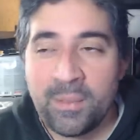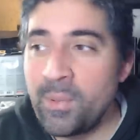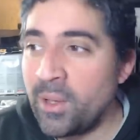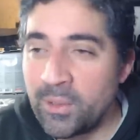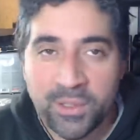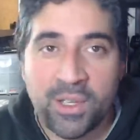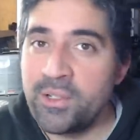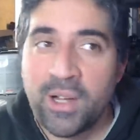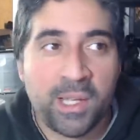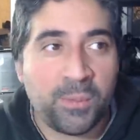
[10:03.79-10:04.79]
but I got
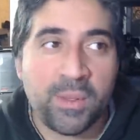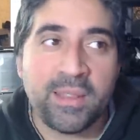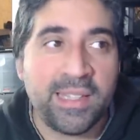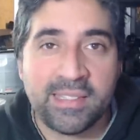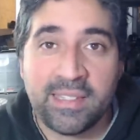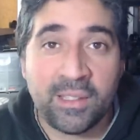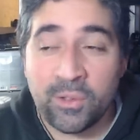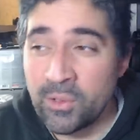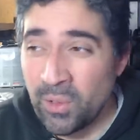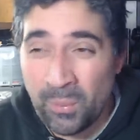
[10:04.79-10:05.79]
sidetracked with listing.
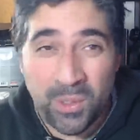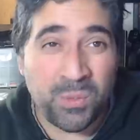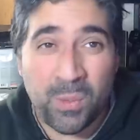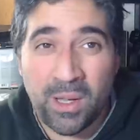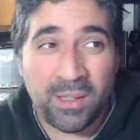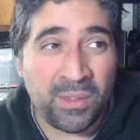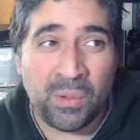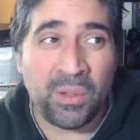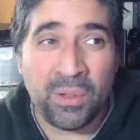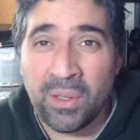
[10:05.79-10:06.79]
Got so much work to
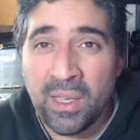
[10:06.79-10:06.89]
do.